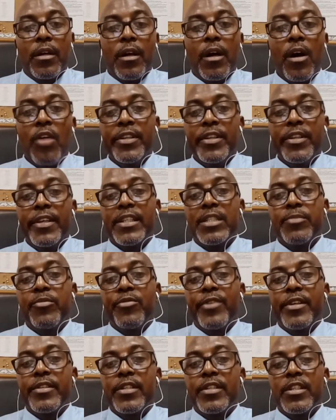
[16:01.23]
how the
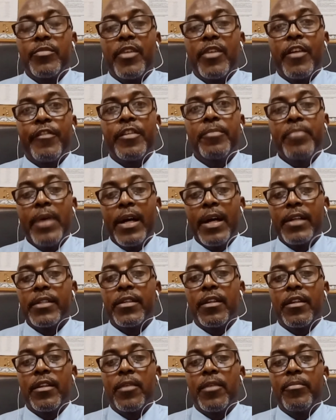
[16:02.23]
experiences may have
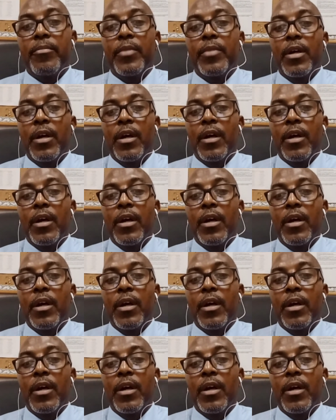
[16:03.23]
impacted them,